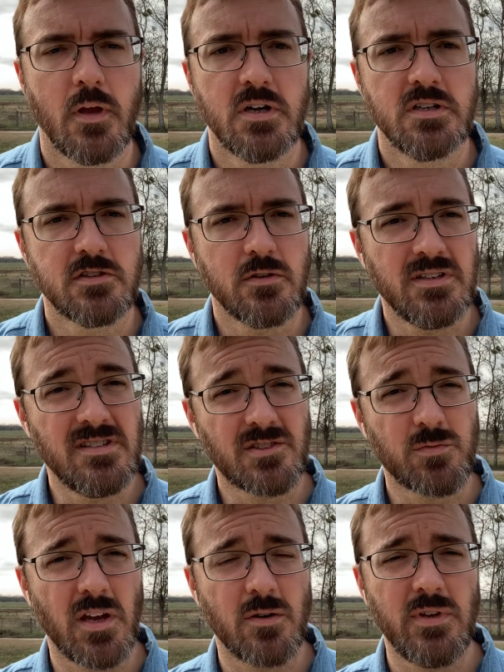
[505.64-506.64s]
So in this
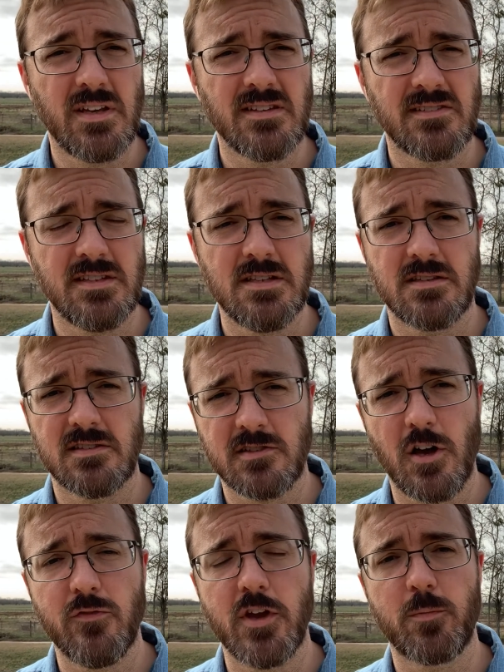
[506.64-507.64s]
way, we can see that the
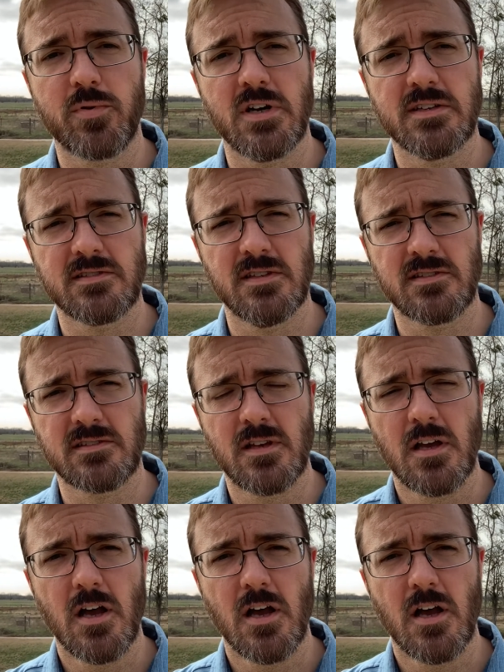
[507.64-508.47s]
Solvay process